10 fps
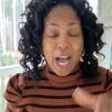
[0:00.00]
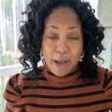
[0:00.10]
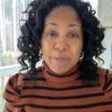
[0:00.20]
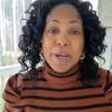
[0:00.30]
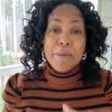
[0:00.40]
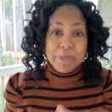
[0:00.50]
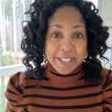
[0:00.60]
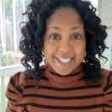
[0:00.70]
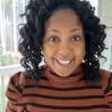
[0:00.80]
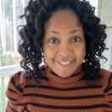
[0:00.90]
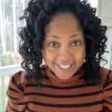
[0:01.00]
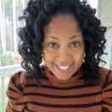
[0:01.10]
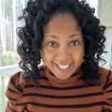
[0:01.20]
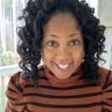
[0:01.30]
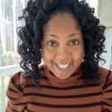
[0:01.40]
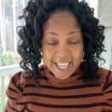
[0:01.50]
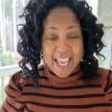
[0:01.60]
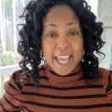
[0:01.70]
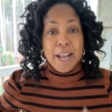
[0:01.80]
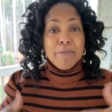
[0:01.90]
I'm going to believe again
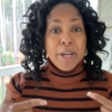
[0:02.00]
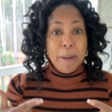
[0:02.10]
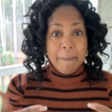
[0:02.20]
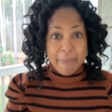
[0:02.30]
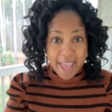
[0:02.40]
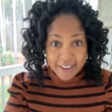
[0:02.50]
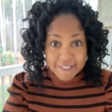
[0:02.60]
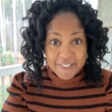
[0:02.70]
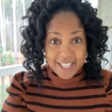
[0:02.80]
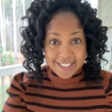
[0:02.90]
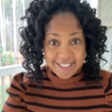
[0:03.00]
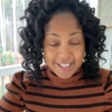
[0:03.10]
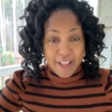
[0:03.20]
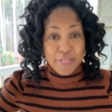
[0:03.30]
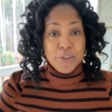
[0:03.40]
and I'm going to manifest